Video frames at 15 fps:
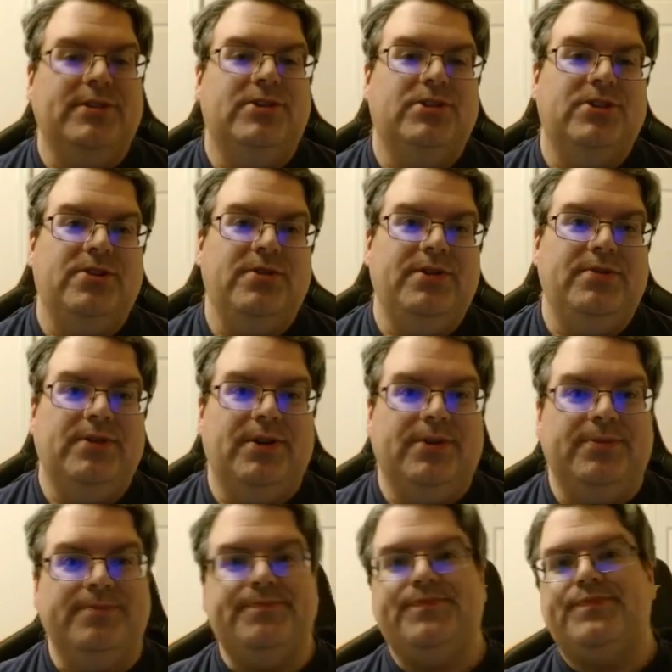to show you,
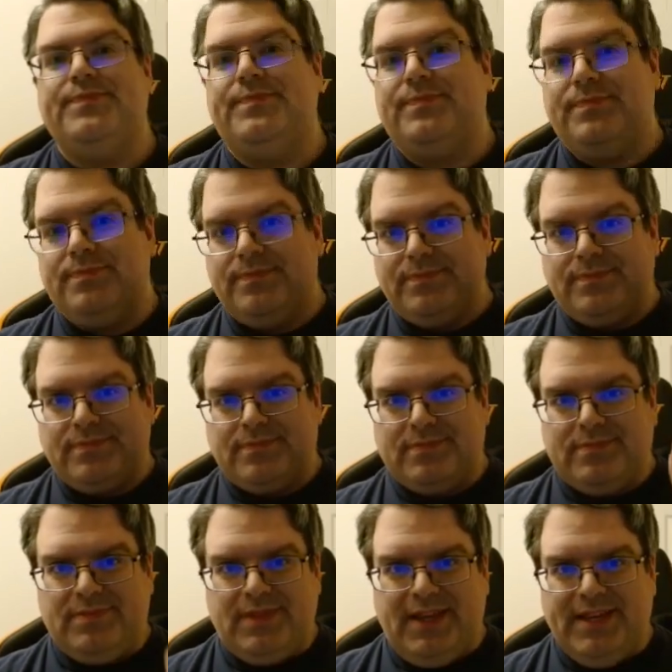though,
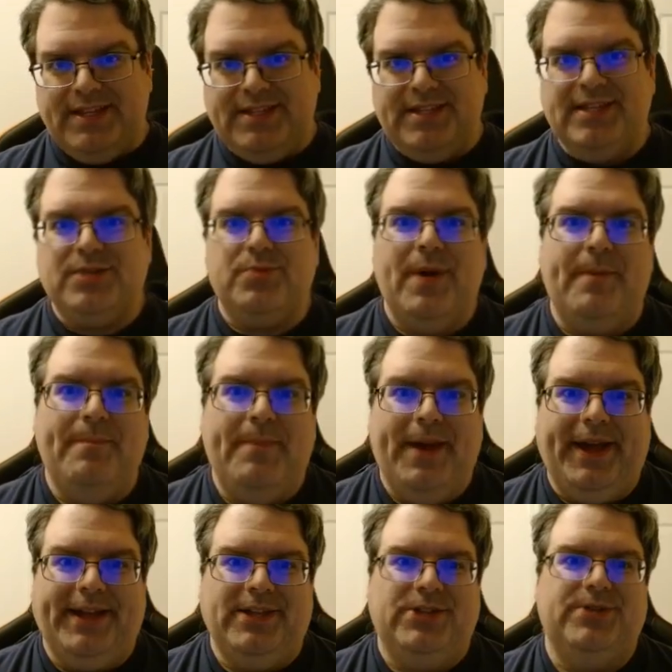is this web
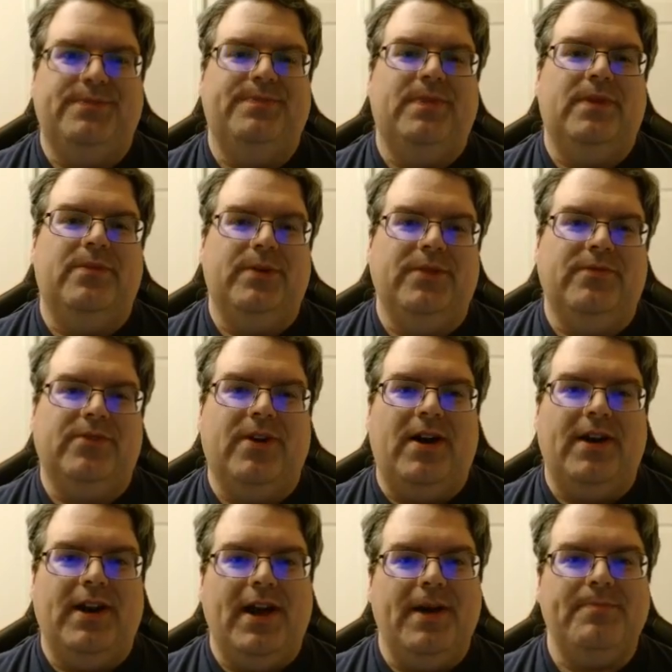page. We've
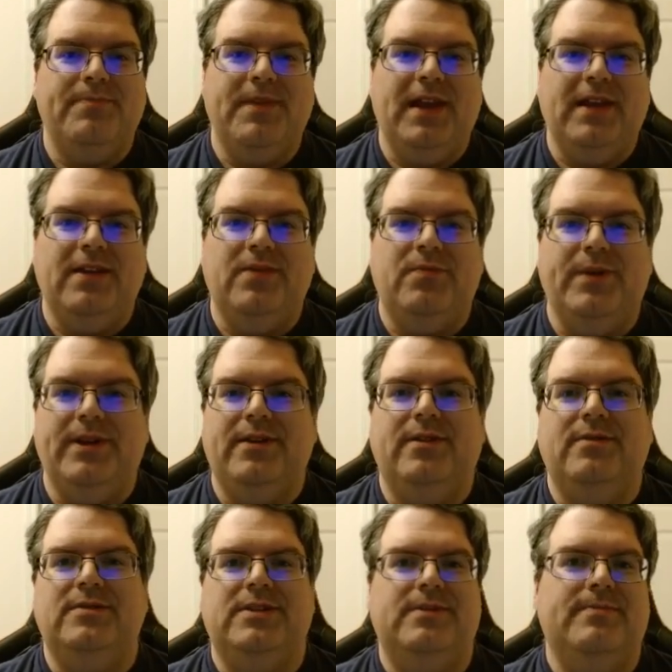got updated
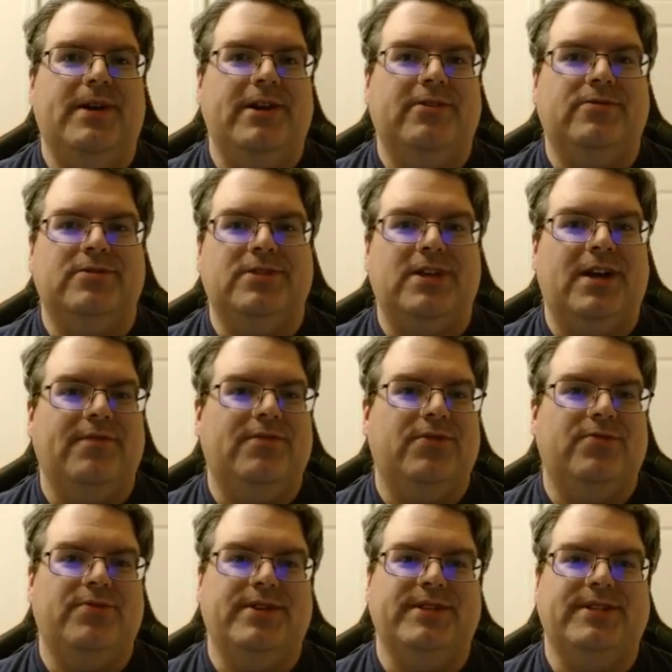Windows and Microsoft
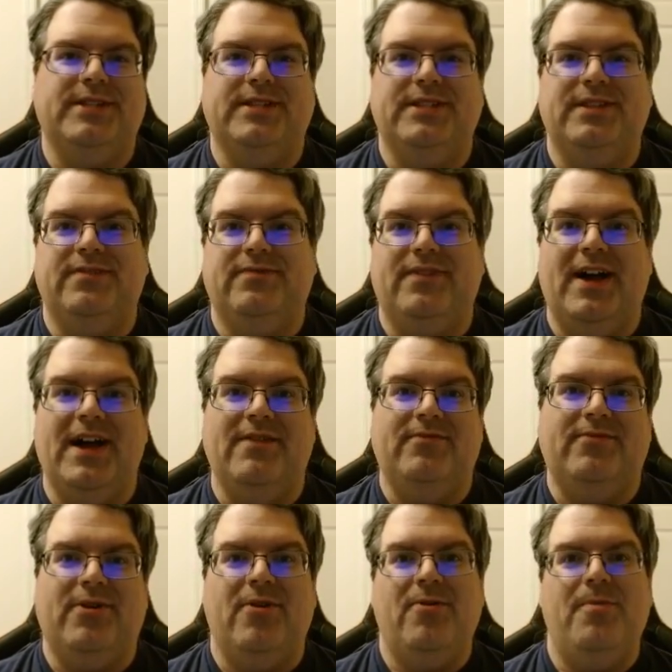
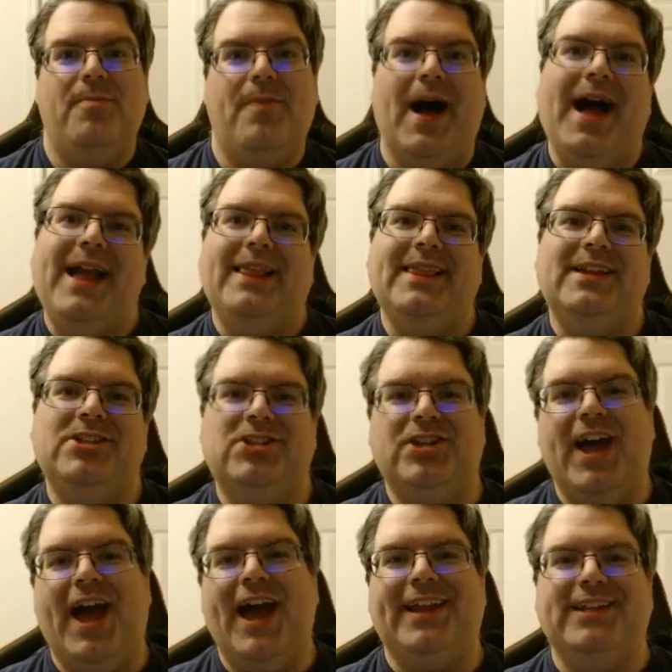365 Copilot
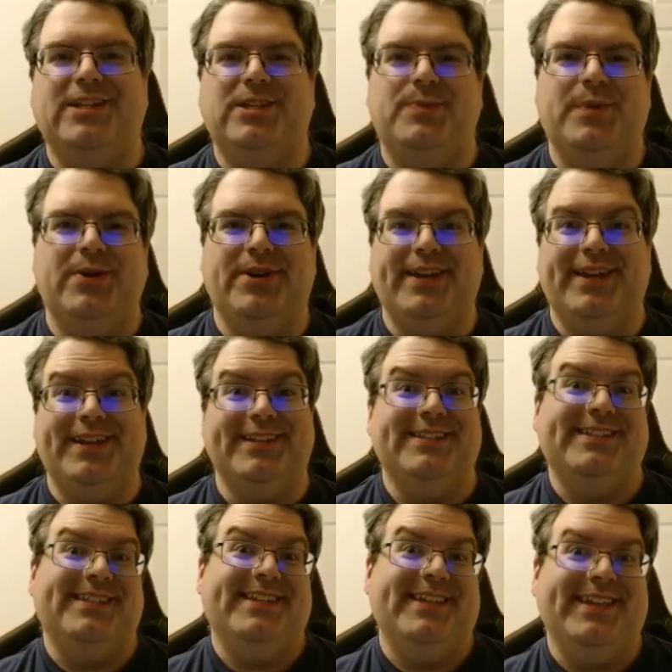chat
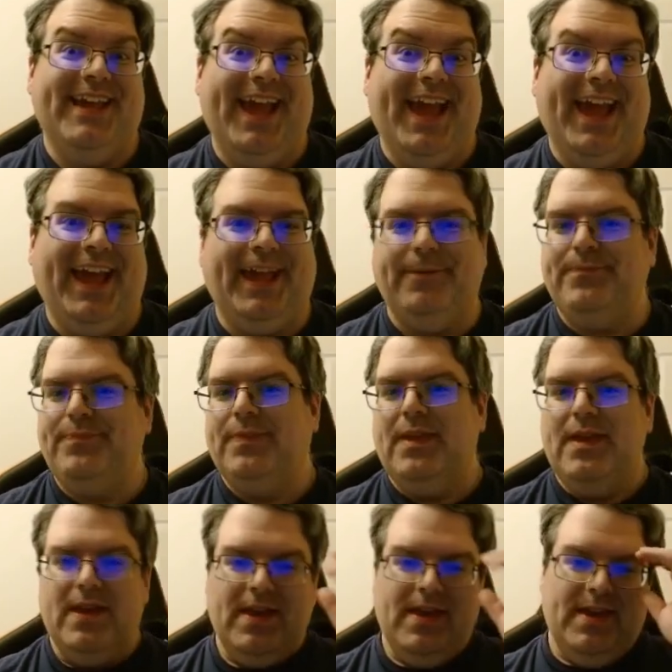experience. Yay.
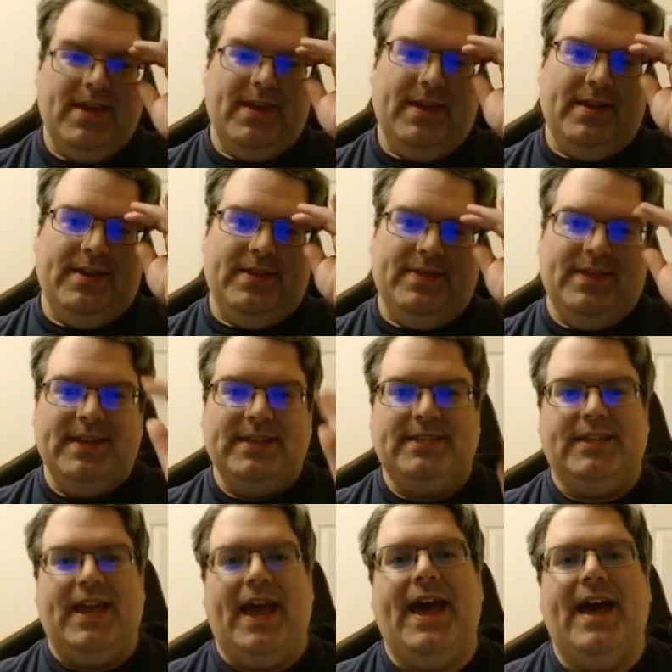
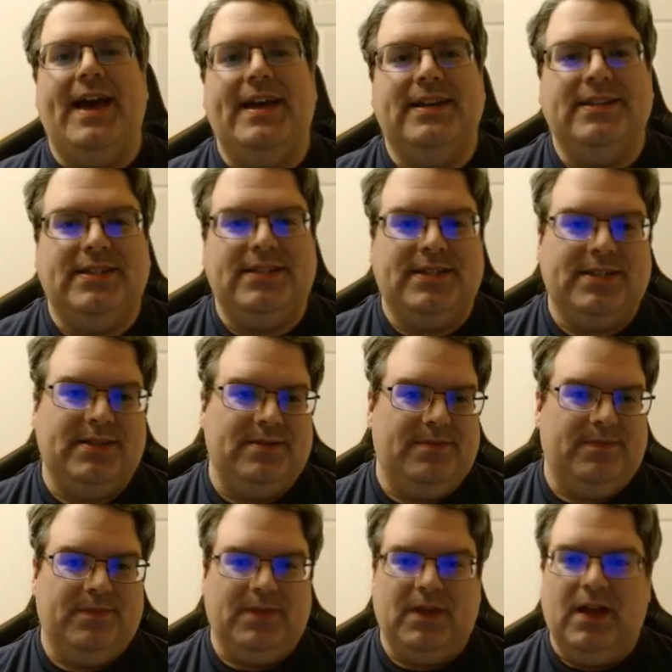This has
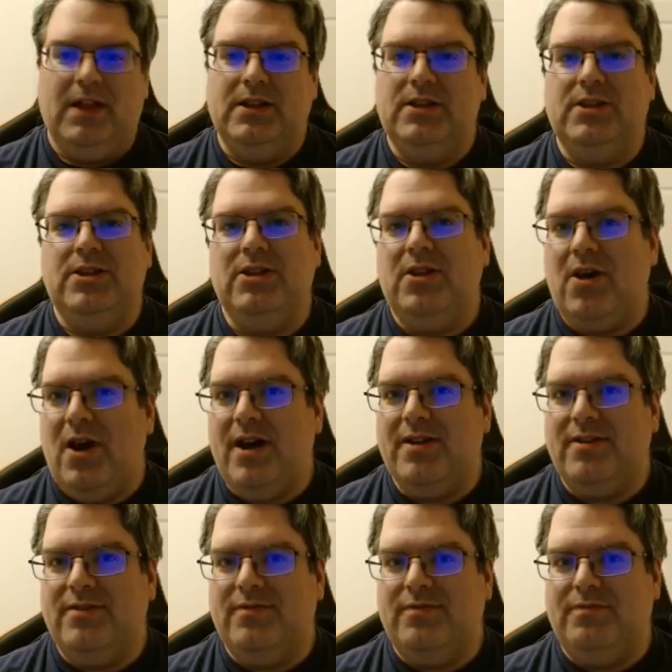a lot
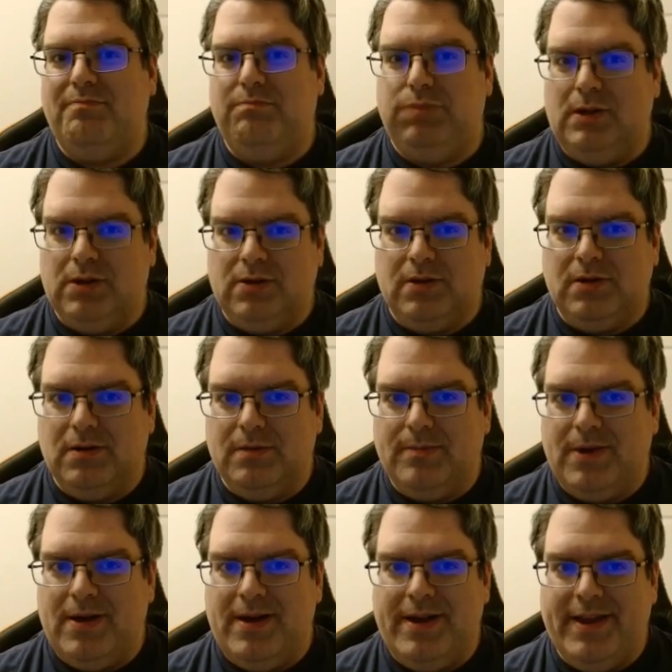of blurb
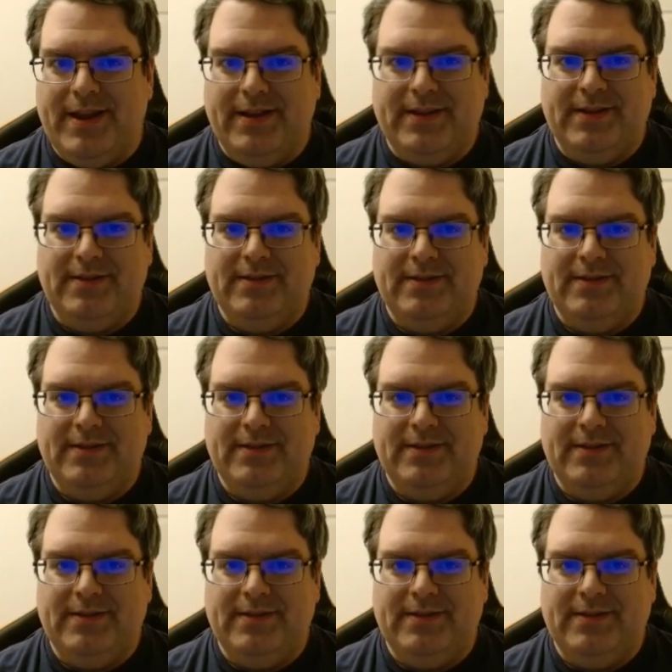on it.